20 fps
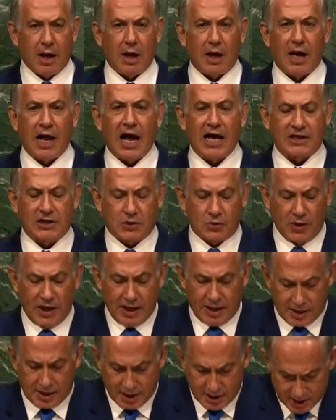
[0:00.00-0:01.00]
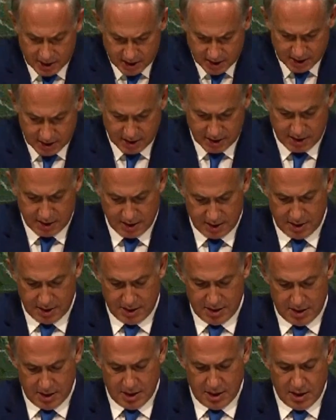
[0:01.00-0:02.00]
Last week,
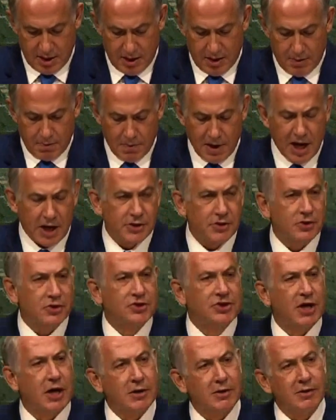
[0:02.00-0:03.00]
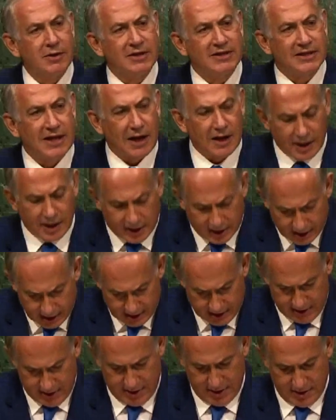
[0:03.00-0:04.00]
Major General
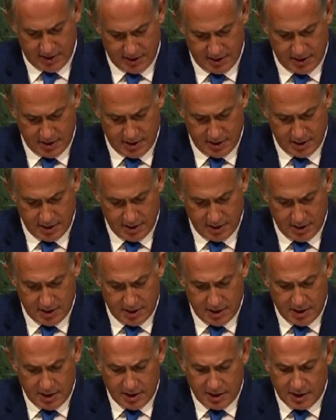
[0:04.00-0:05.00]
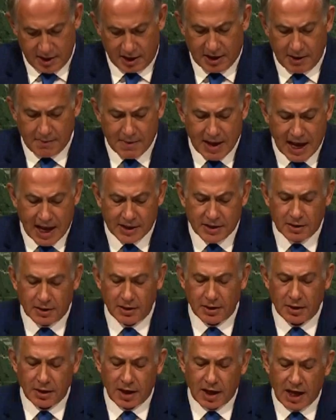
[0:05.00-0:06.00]
Salehi, the
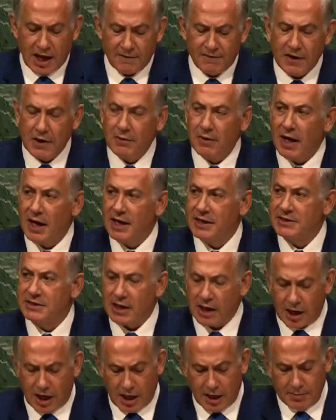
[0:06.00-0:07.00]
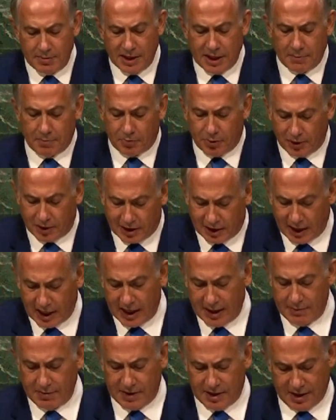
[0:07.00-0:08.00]
commander of Iran's army,
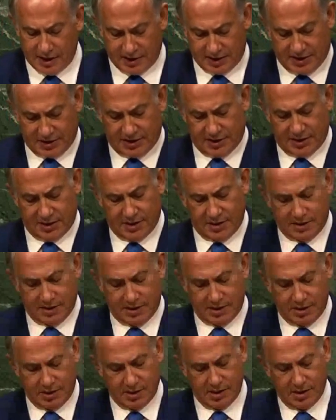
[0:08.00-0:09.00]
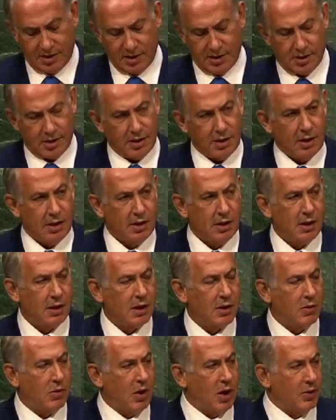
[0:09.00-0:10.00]
proclaimed this,
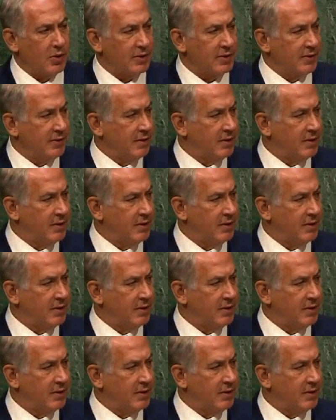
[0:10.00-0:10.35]
quote,